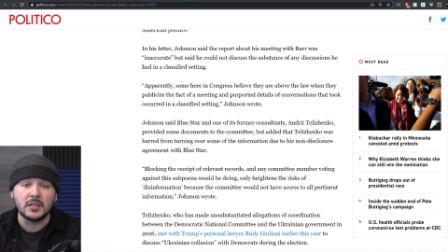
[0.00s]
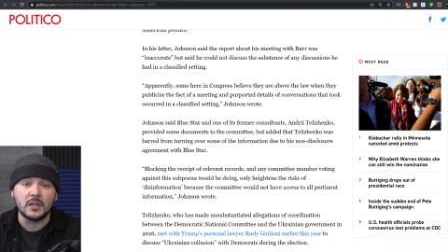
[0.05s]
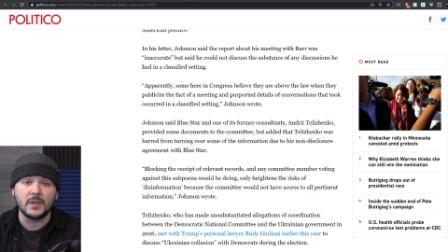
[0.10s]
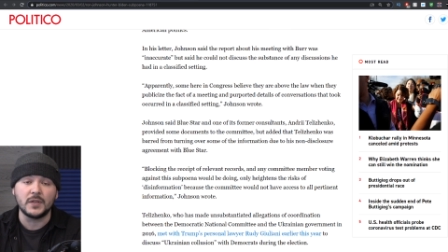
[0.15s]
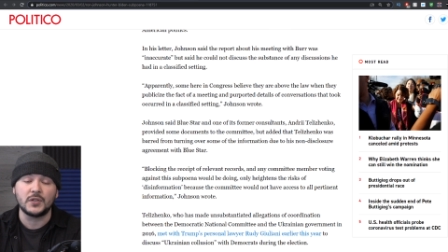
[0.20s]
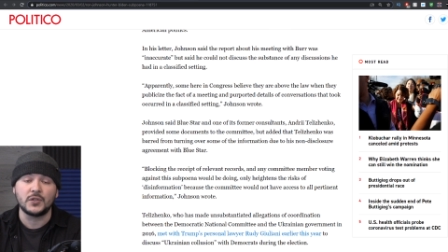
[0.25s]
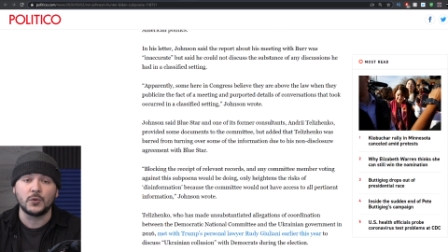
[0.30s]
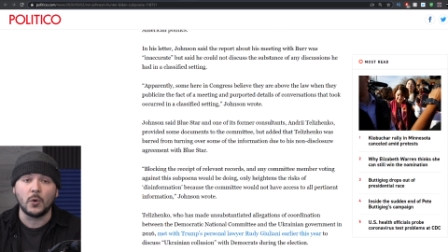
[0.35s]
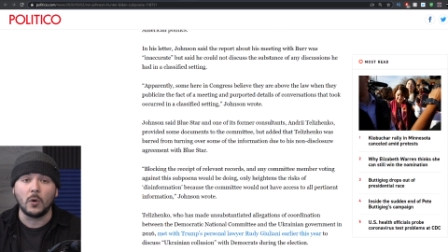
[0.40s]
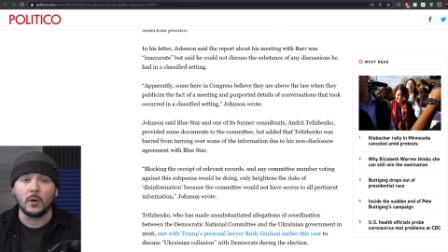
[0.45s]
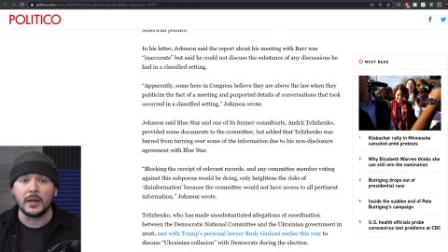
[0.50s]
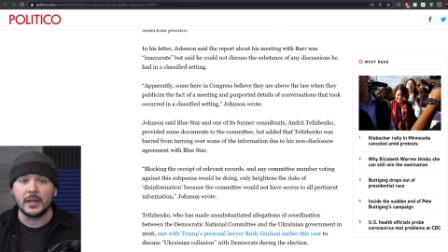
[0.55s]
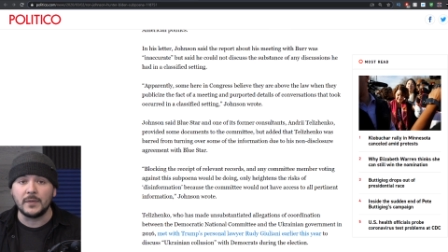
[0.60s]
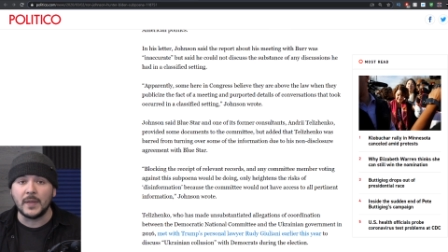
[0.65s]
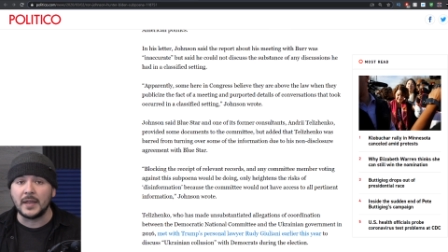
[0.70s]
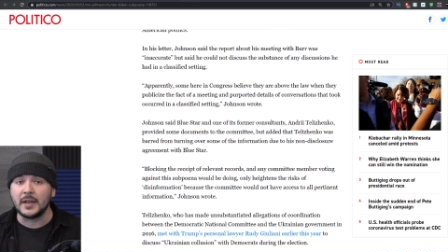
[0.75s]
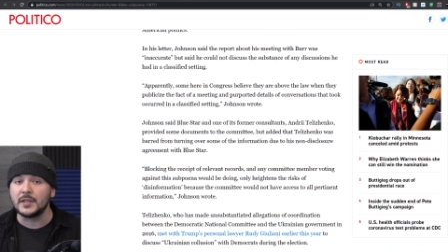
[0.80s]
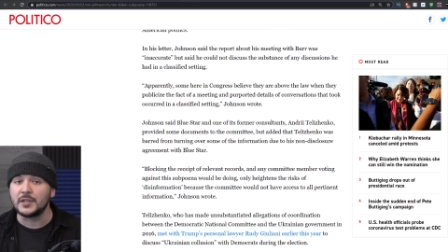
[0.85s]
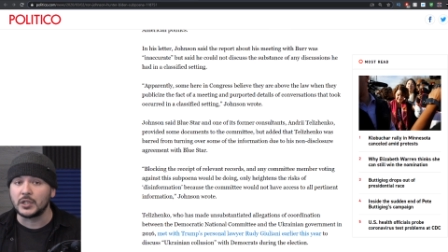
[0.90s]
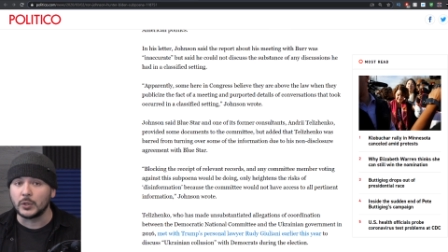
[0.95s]
to this story
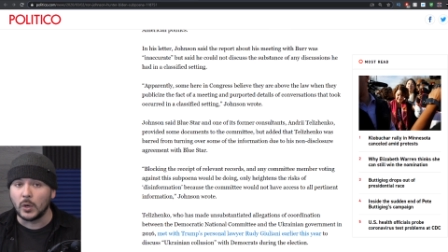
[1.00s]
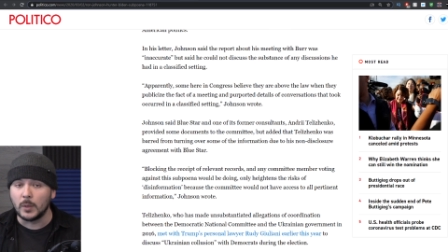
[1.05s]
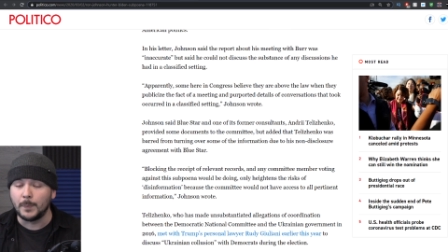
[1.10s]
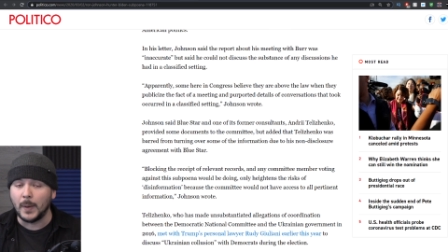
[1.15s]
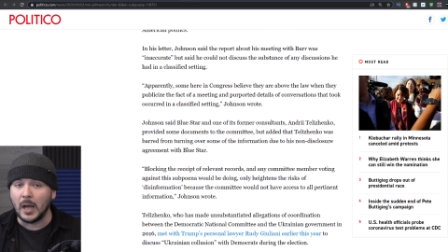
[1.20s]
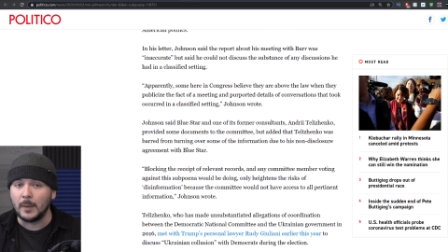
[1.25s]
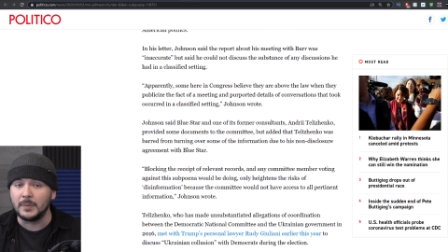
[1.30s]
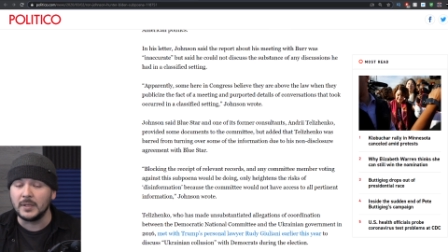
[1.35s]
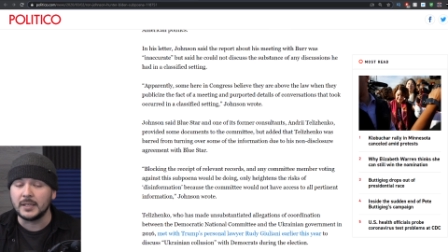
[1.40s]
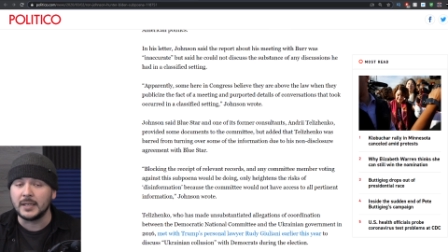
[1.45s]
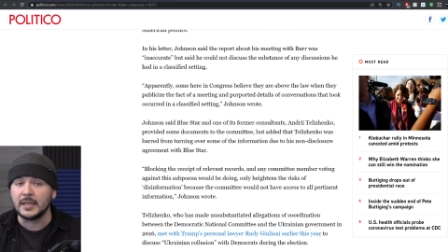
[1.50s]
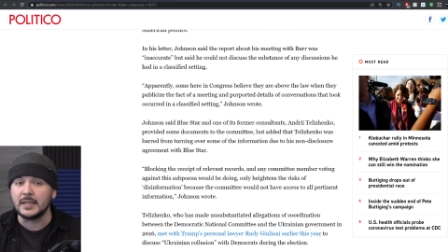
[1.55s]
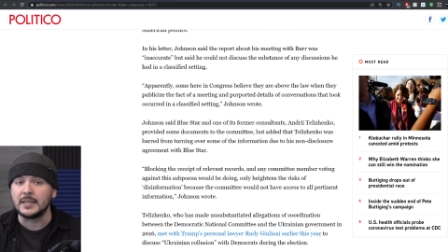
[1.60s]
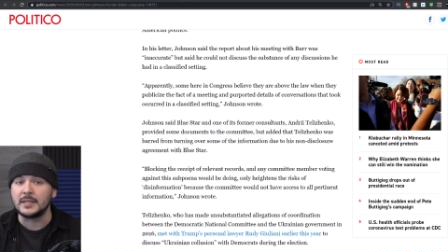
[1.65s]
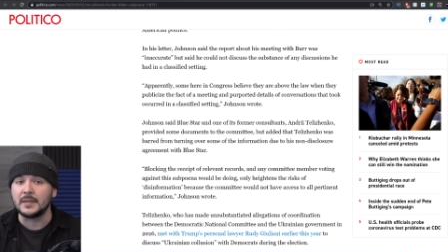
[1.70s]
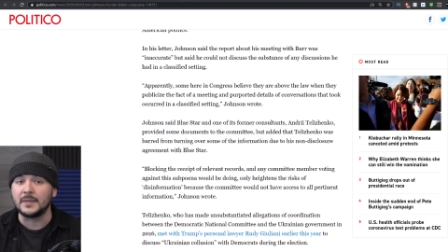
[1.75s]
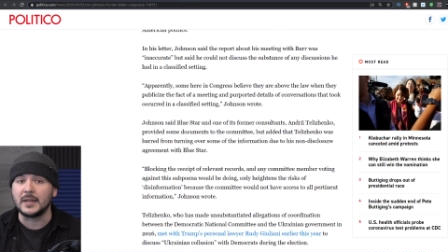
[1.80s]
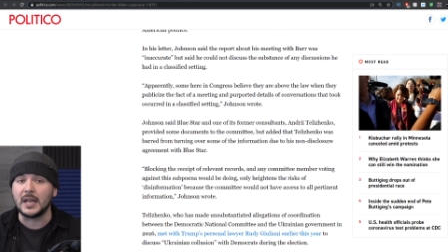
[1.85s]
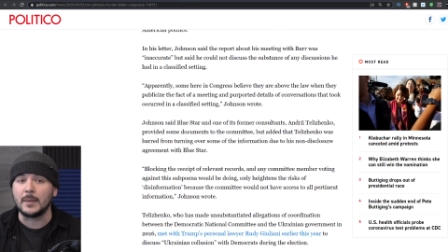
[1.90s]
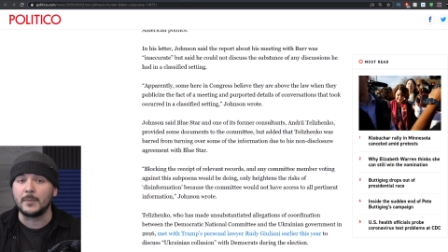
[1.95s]
that is, the
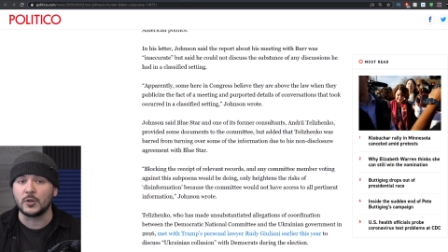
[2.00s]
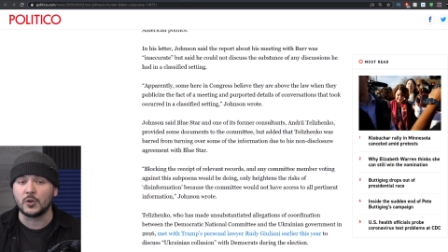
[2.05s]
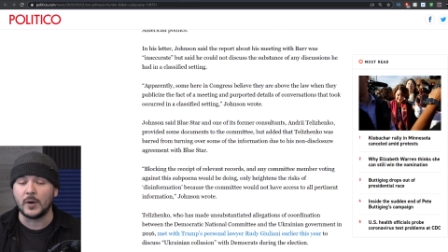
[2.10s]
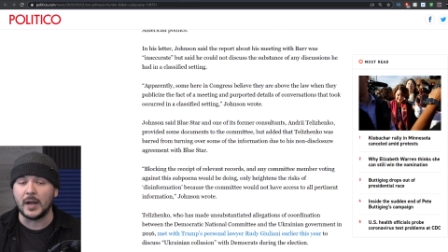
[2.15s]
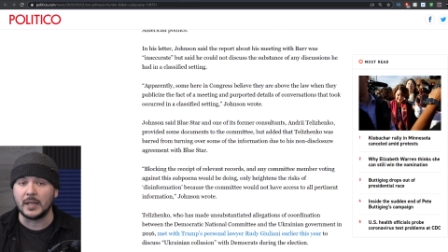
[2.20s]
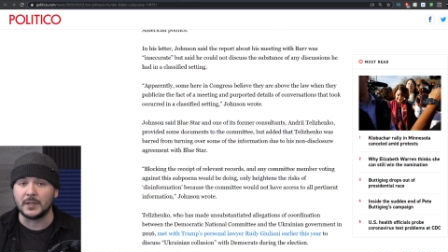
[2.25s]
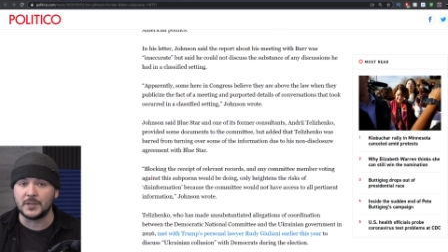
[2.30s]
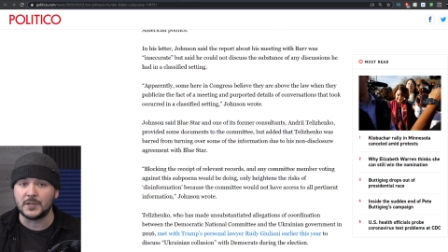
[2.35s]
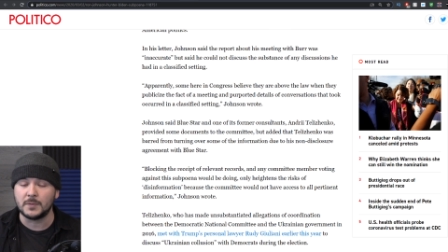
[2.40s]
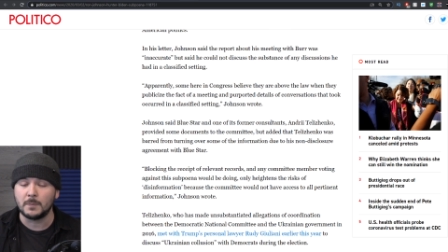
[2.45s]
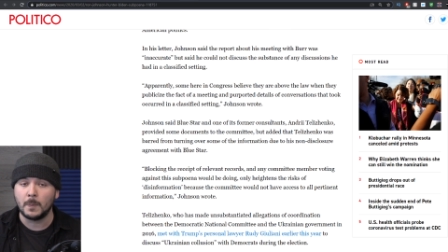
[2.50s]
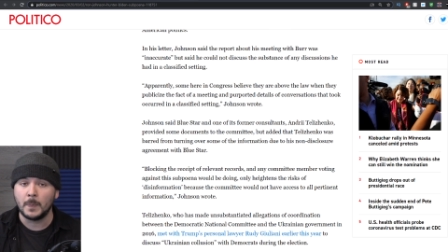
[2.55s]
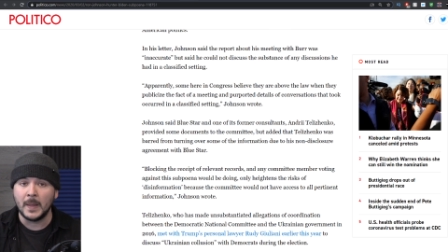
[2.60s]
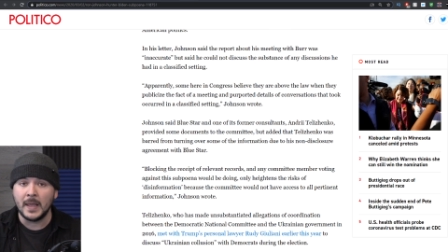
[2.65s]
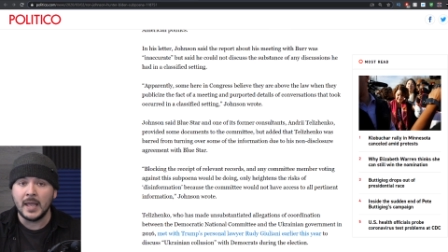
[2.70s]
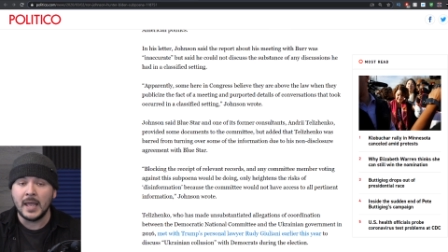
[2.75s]
Republicans and the Democrats.